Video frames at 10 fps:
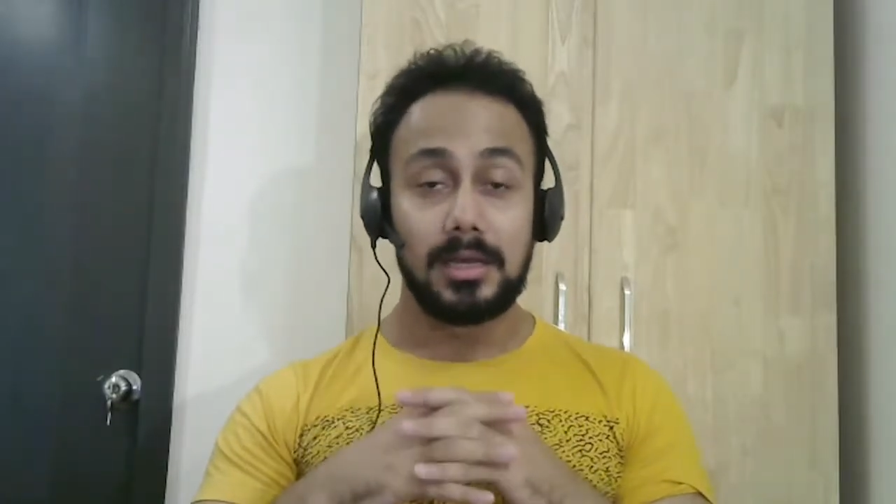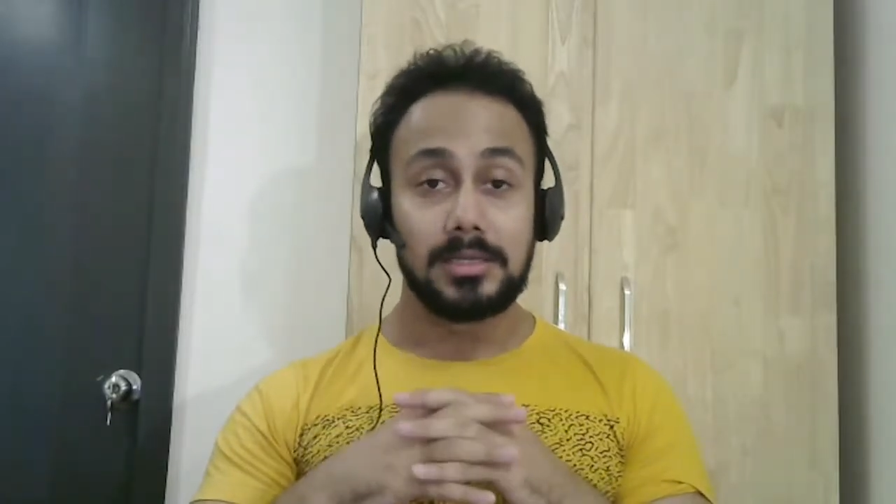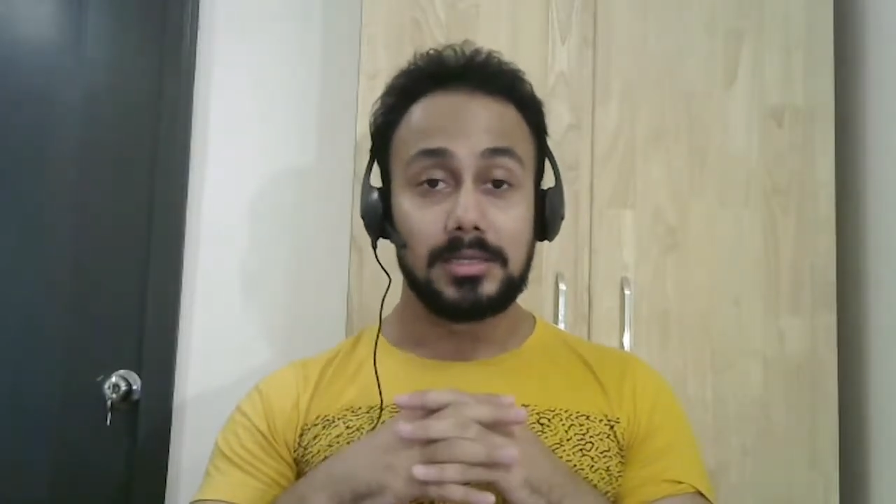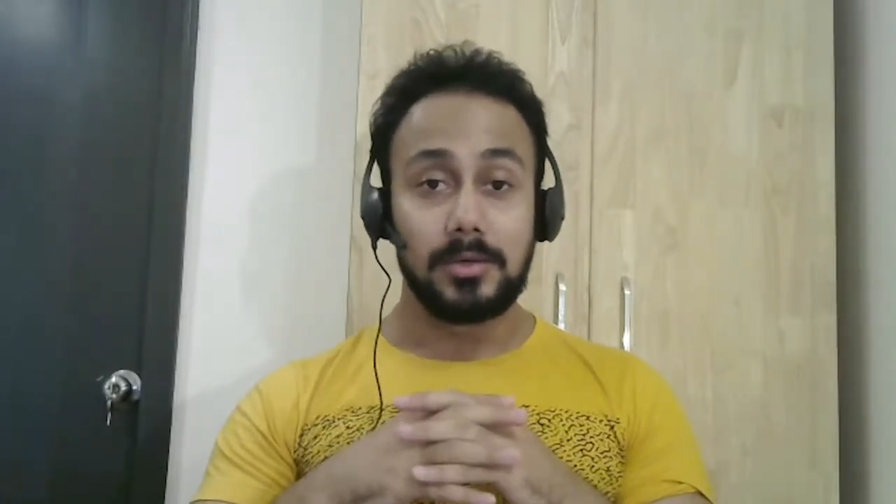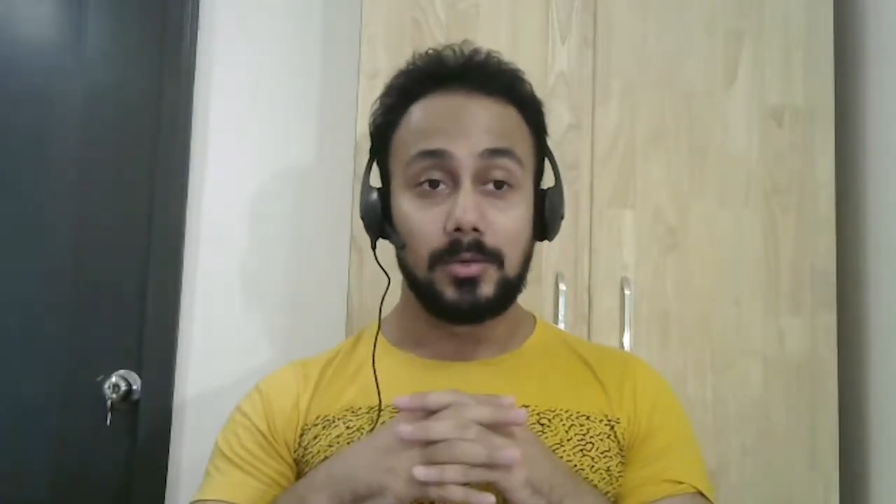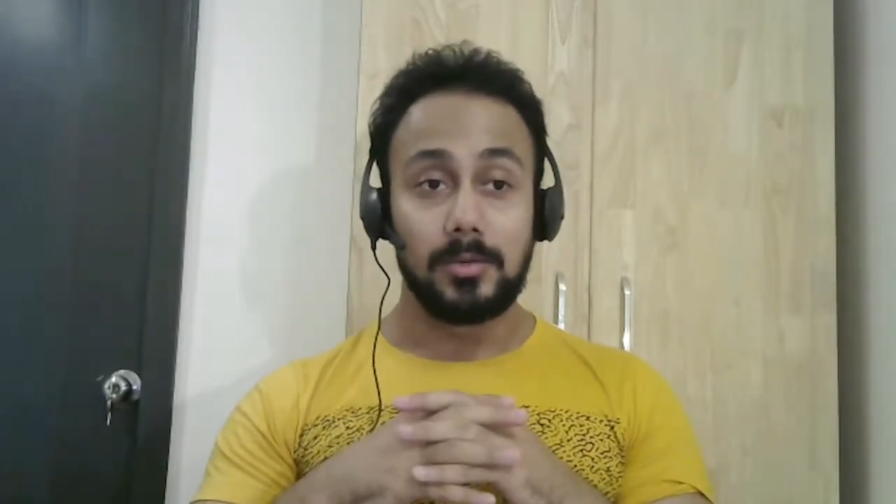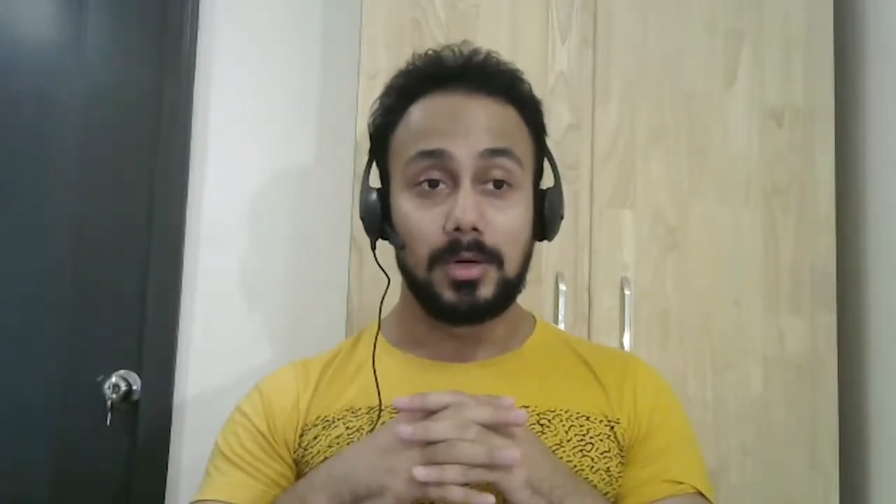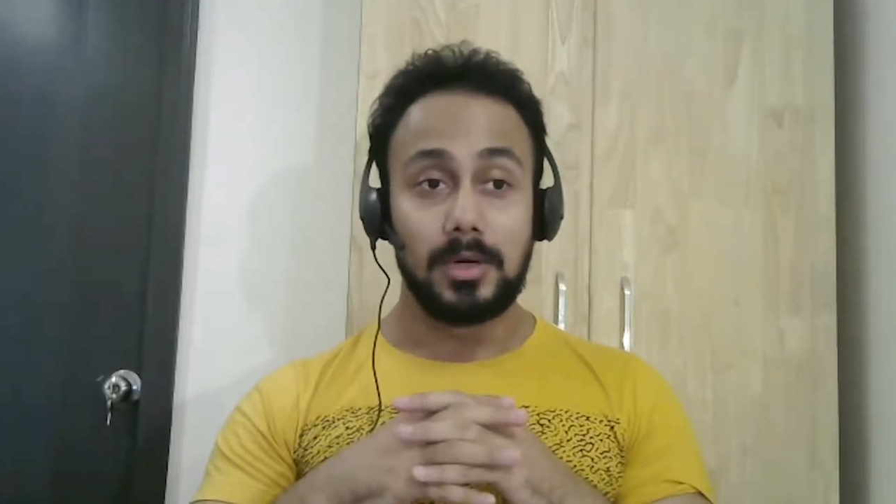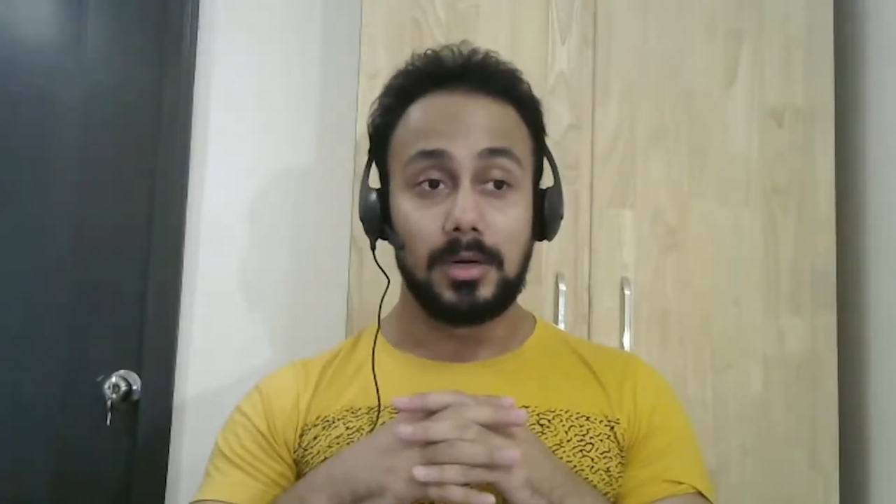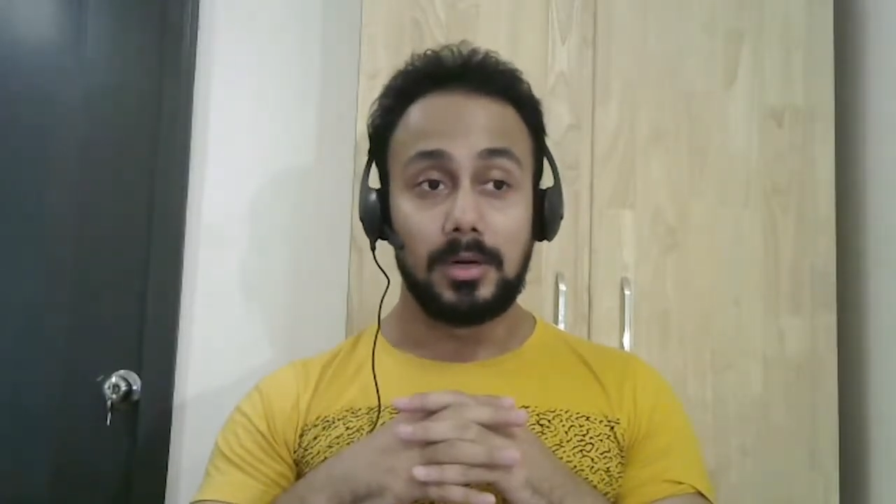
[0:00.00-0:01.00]

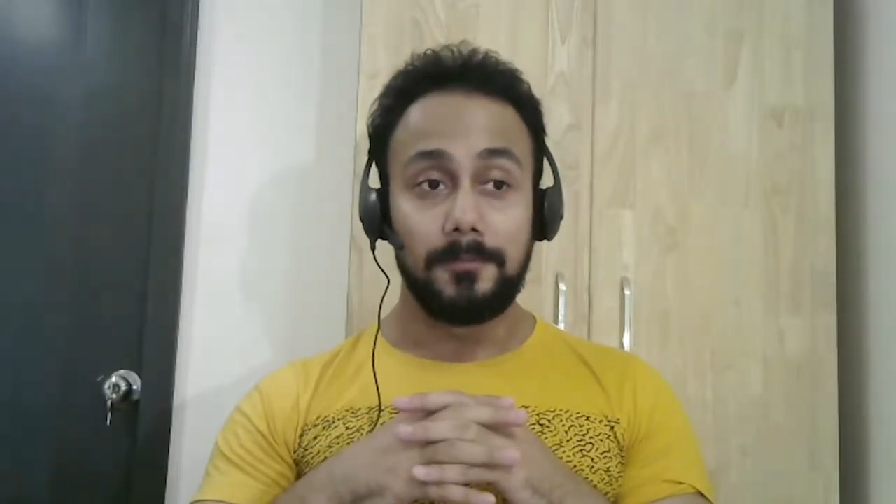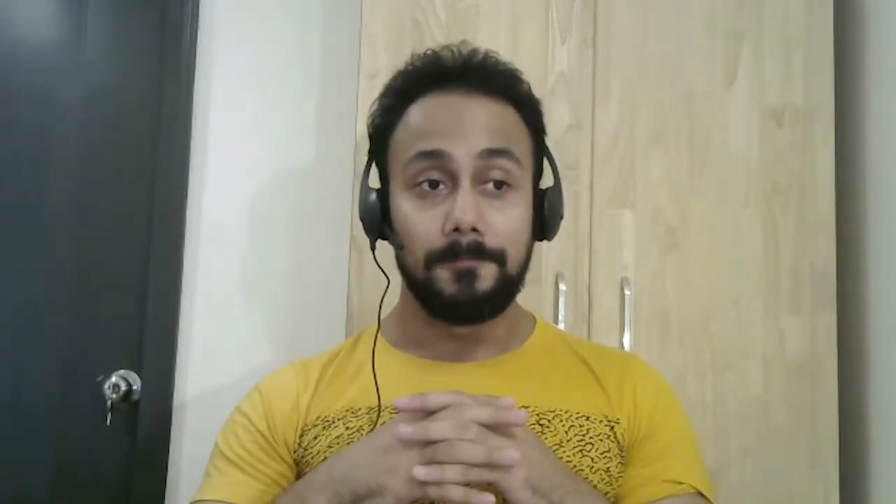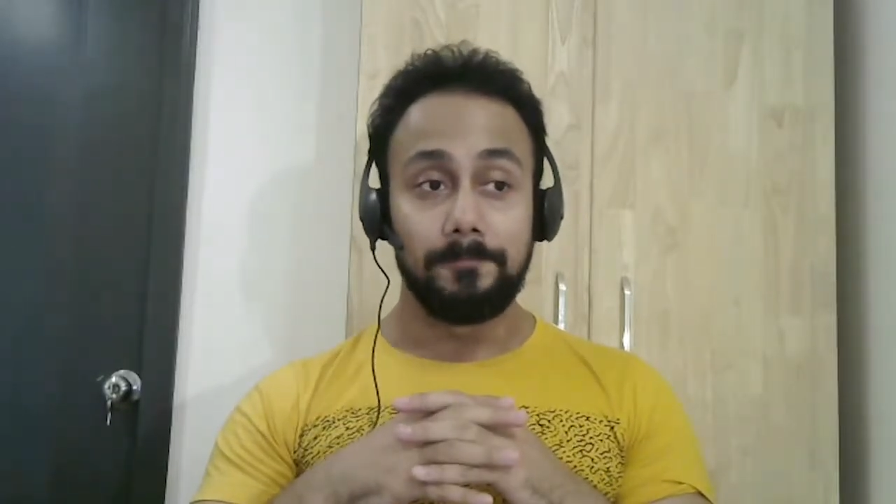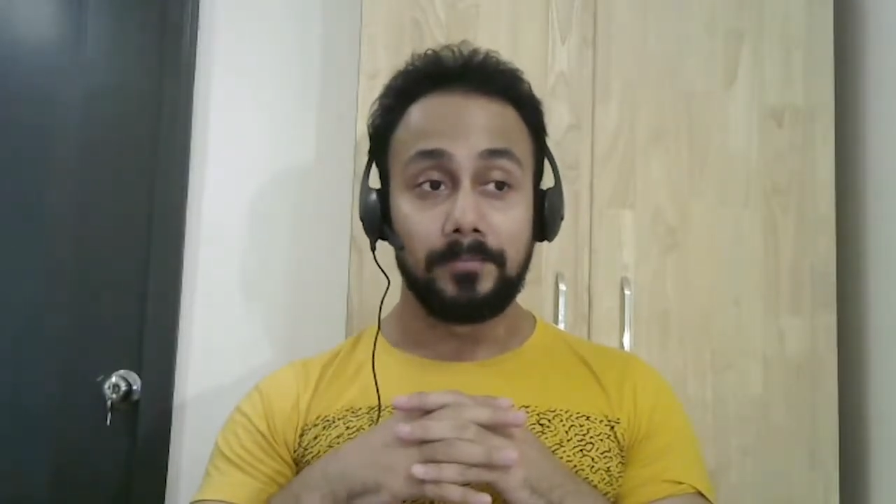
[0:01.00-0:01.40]
So